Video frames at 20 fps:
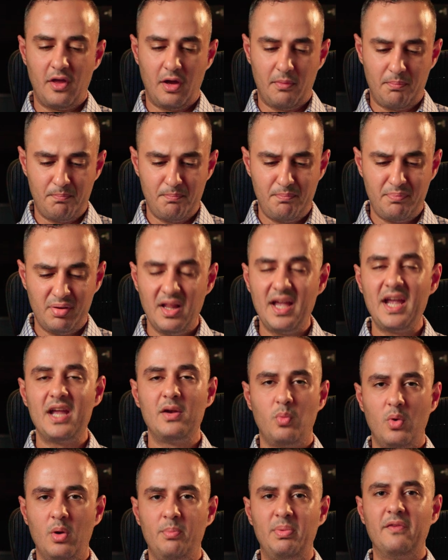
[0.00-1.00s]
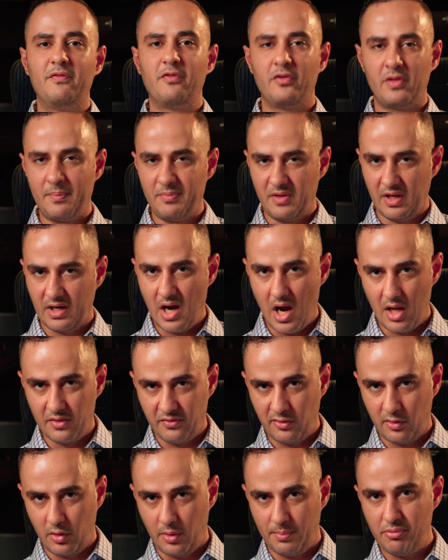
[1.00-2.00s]
the plan will be for them to
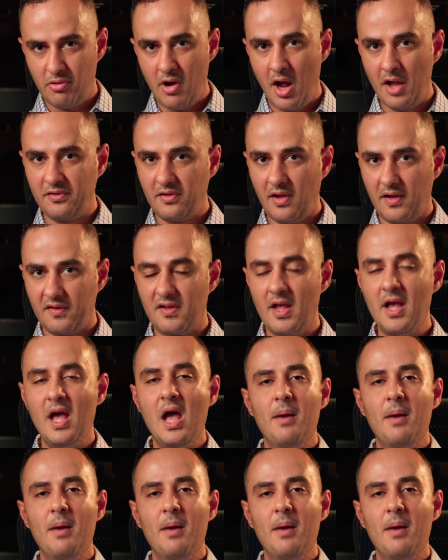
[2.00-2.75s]
consular process,